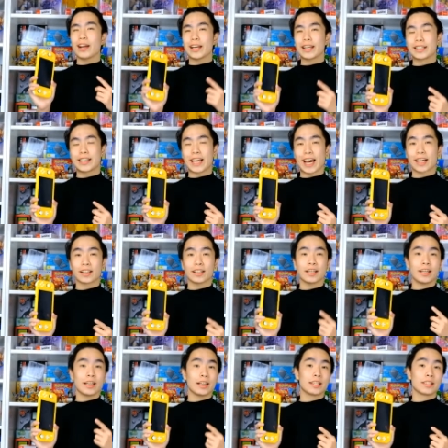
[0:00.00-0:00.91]

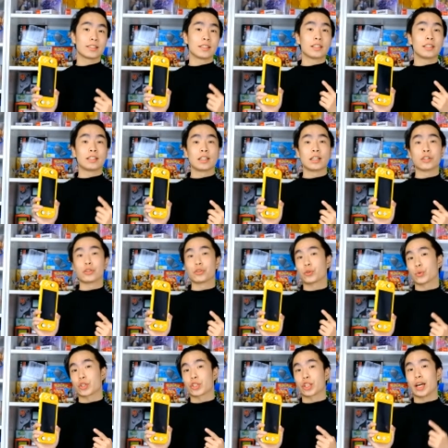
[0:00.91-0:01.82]
exactly is the Nintendo
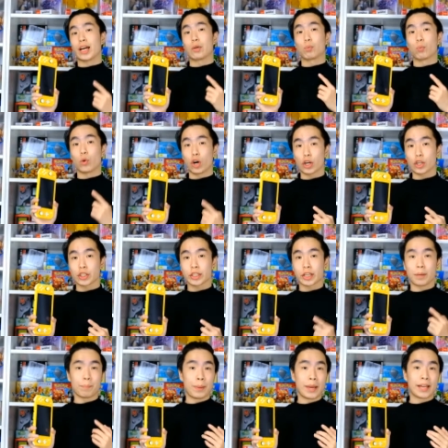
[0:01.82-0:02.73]
Switch Lite worse
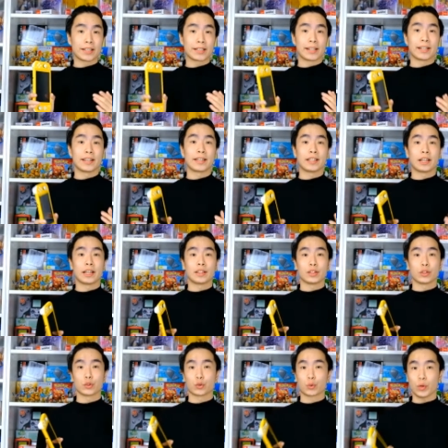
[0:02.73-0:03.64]
compared to the
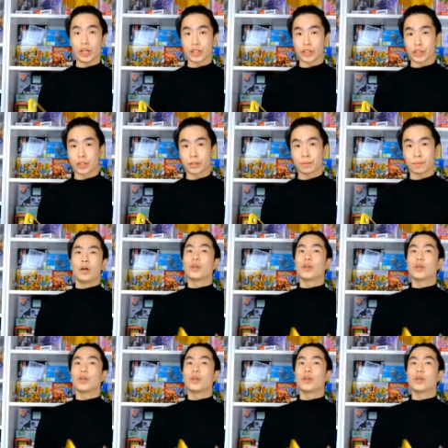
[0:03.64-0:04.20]
Nintendo Switch?